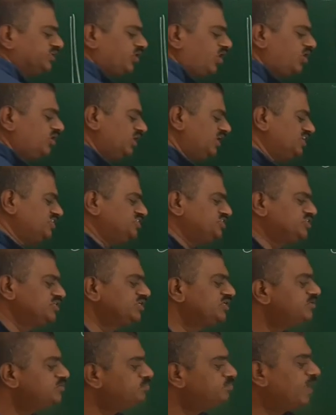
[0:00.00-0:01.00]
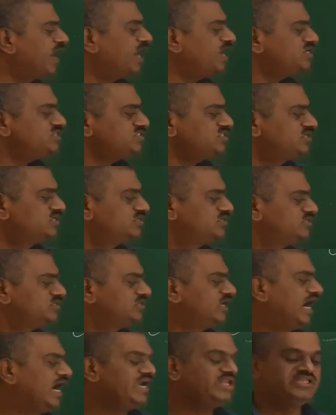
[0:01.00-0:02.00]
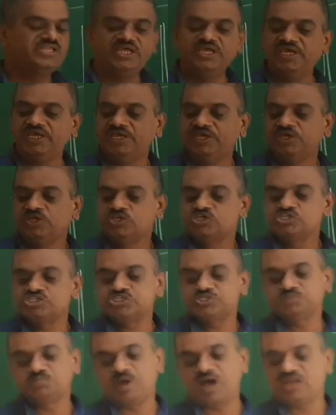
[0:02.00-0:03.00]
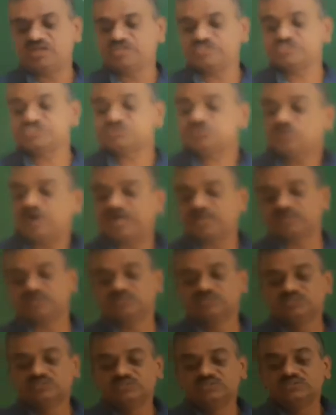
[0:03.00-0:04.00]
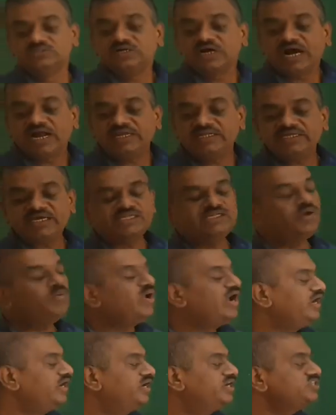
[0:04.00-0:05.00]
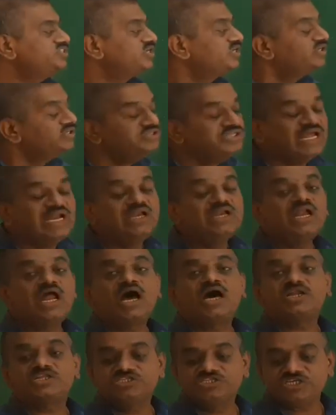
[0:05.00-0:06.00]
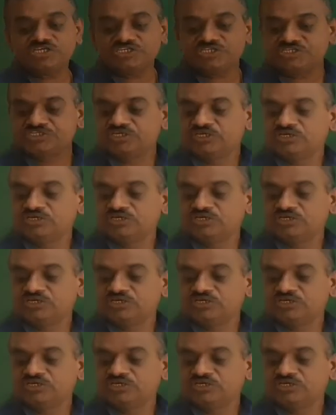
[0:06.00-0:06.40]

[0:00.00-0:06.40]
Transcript: tallest mass and the smallest one. And the other one is the largest